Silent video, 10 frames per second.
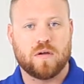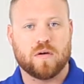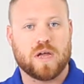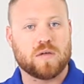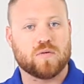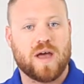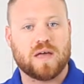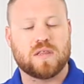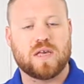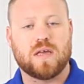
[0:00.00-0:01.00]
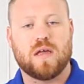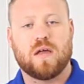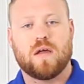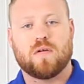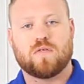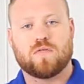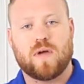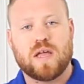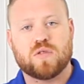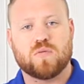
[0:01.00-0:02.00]
Okay, so as a
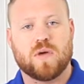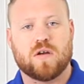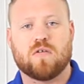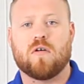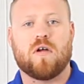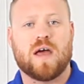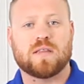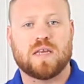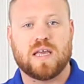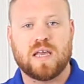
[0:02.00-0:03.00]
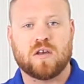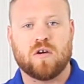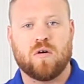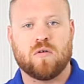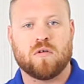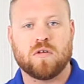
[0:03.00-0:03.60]
transmitter or as an encoder,